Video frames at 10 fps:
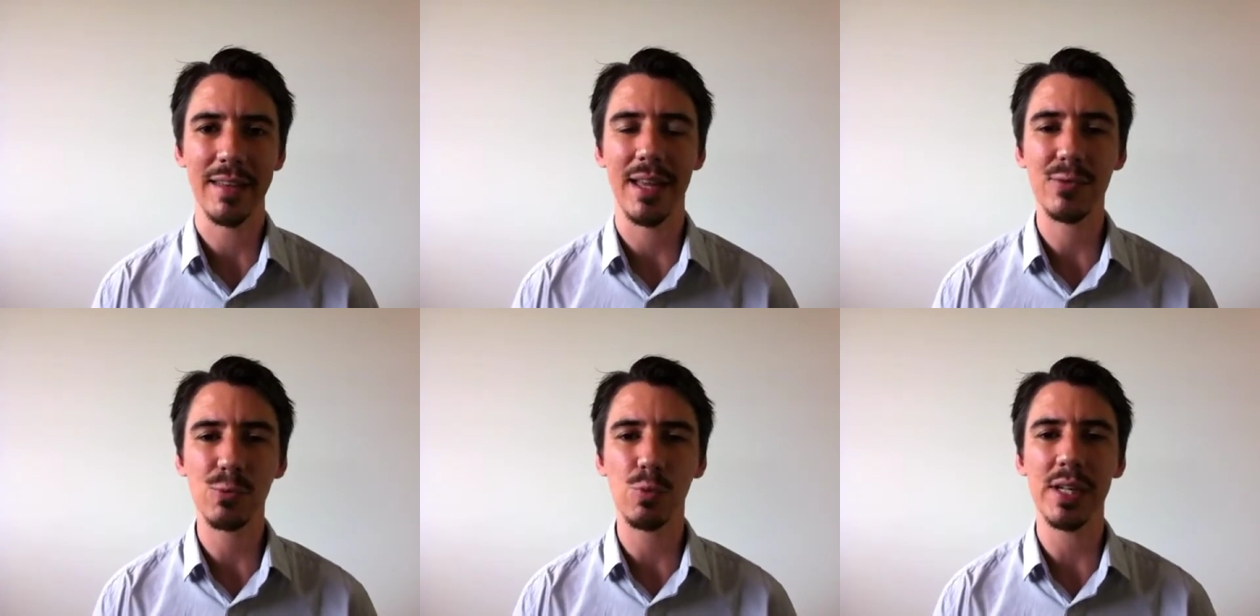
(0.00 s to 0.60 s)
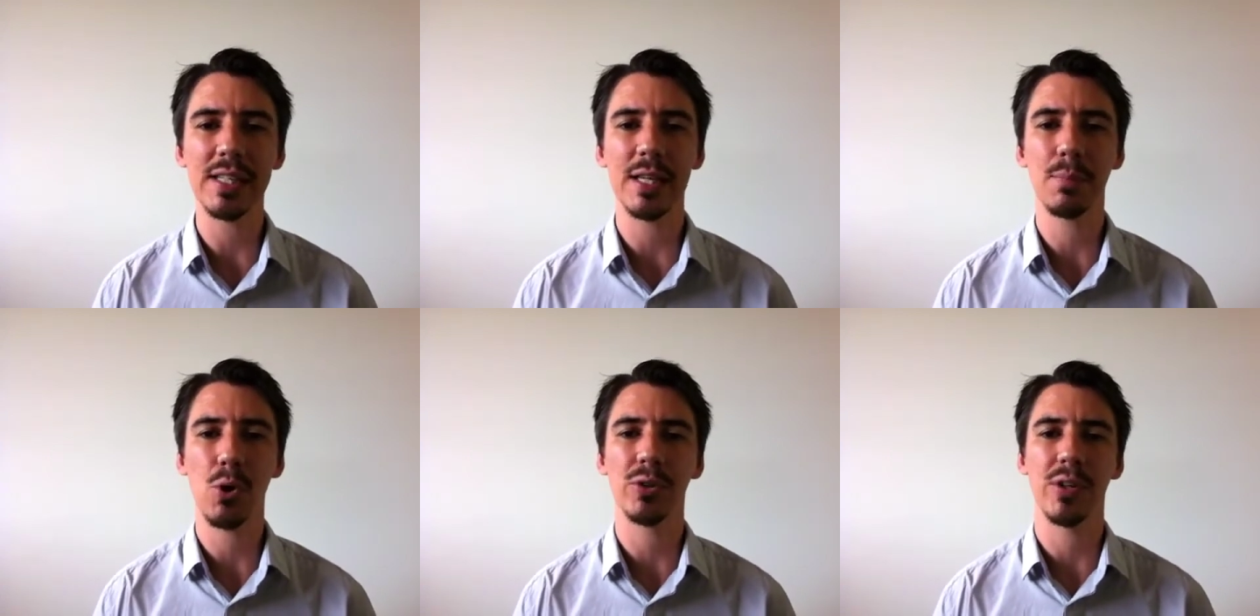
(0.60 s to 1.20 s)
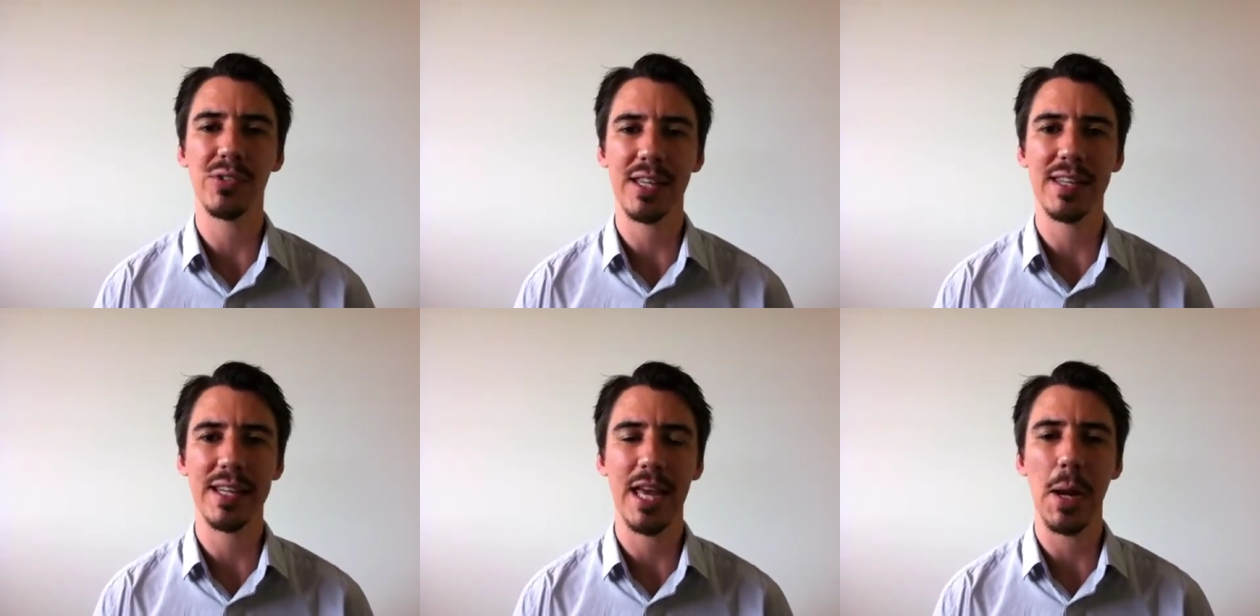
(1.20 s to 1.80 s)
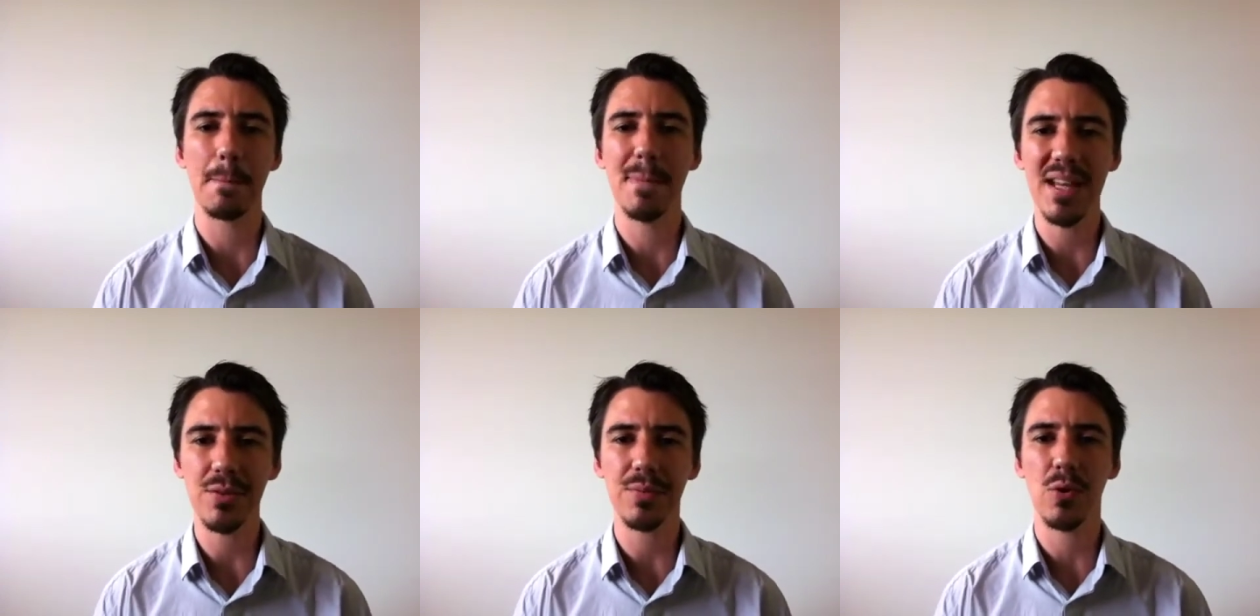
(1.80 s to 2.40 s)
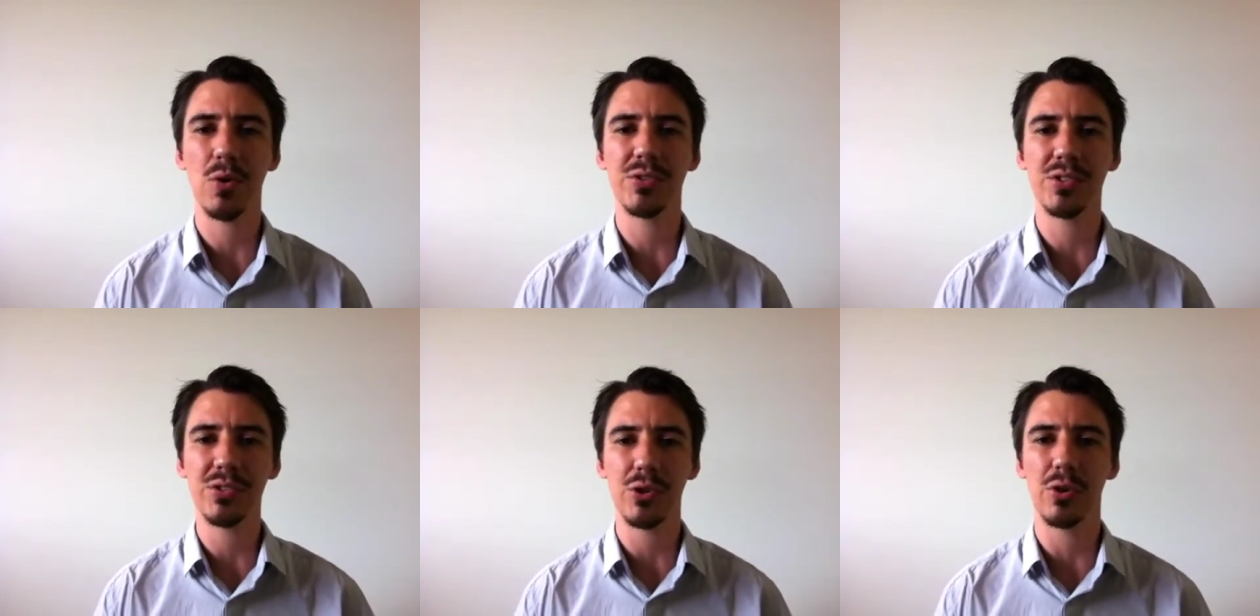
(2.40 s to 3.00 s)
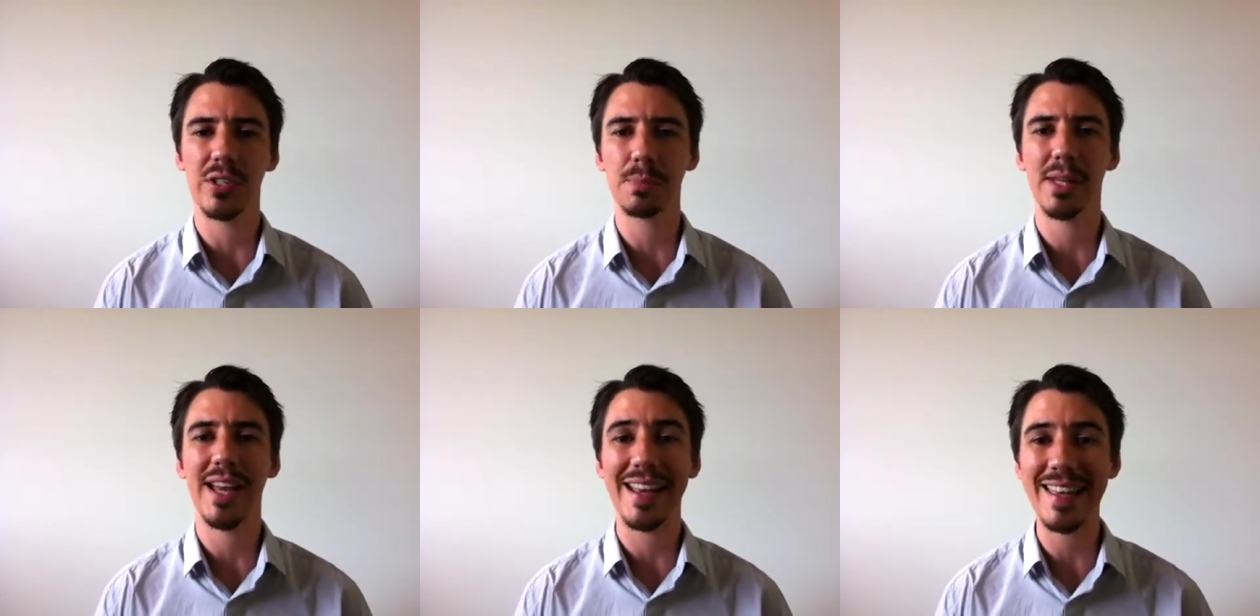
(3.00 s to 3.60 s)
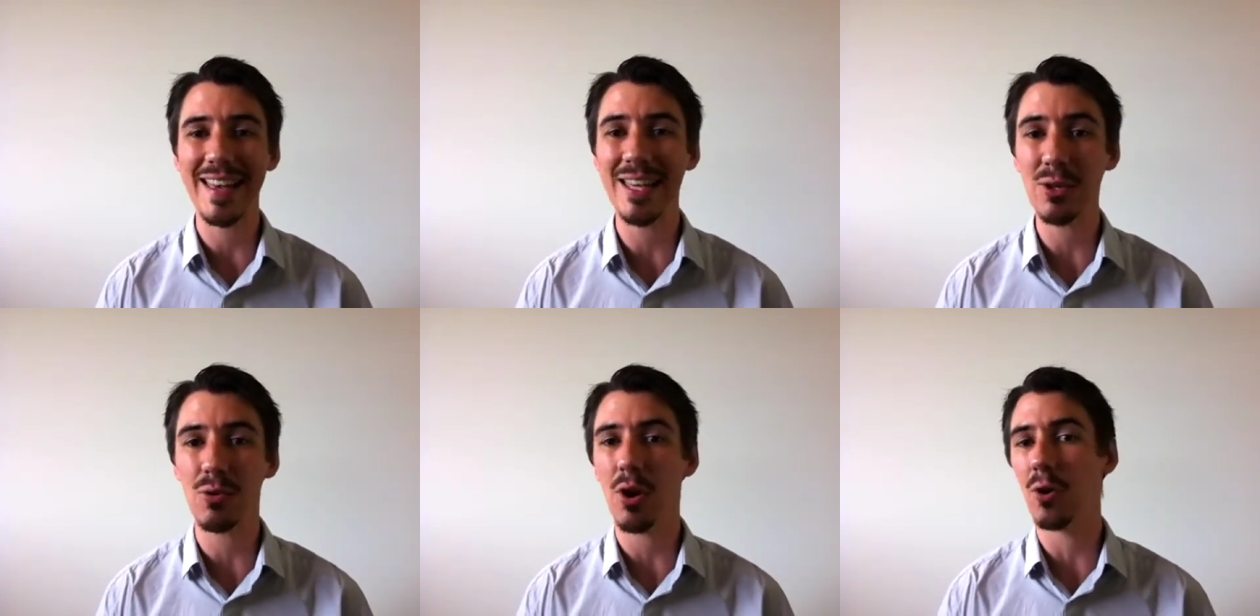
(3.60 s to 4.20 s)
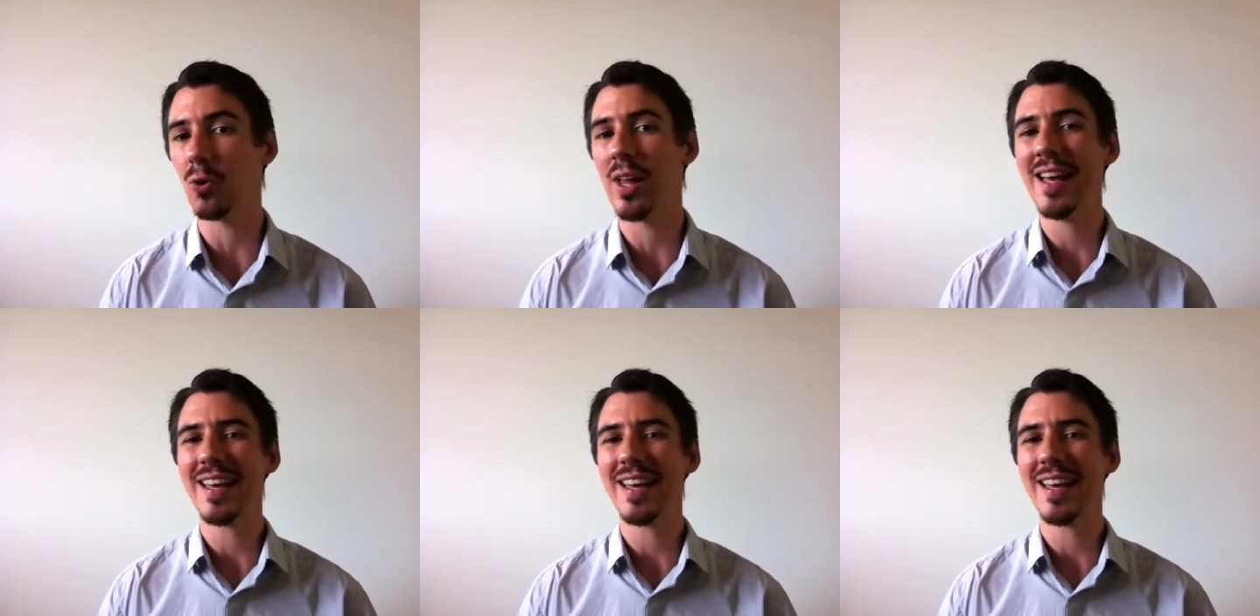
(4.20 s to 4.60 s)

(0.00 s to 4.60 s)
That's really important. I'll say that again. Metaphors and stories play a key role